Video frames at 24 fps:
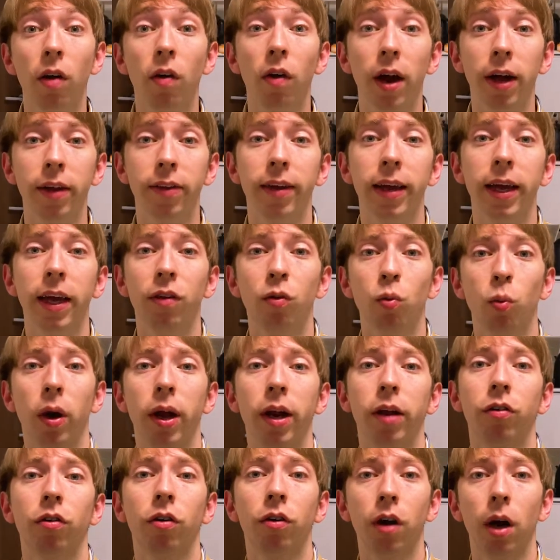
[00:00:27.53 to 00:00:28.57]
writing is when
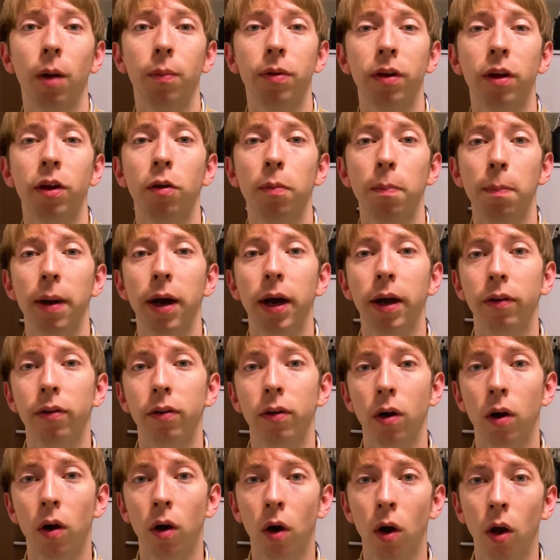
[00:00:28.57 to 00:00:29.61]
a script is based
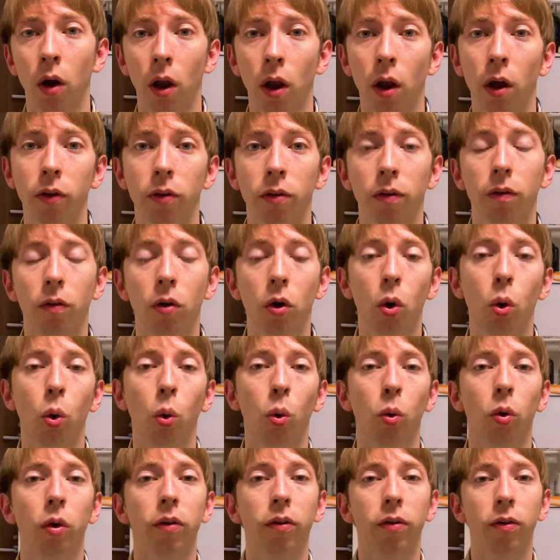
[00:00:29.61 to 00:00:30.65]
on lots of
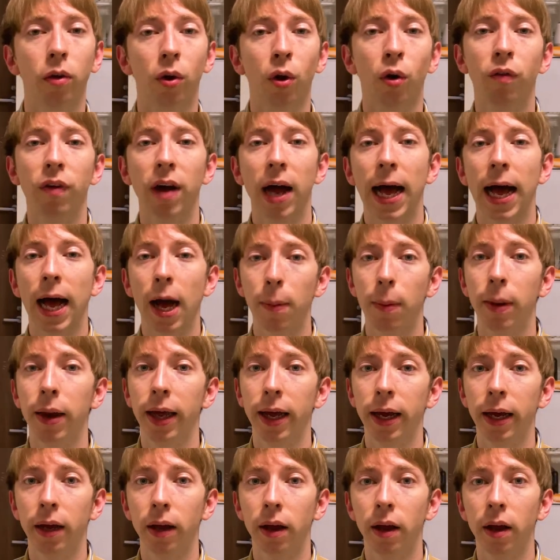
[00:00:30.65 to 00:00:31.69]
cool stuff
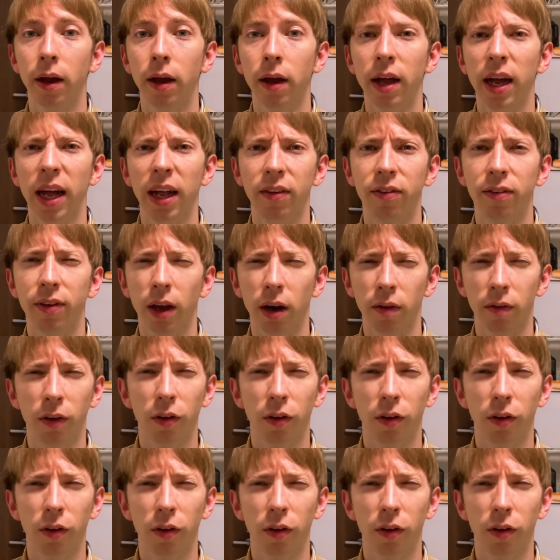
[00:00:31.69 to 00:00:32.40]
happening instead of a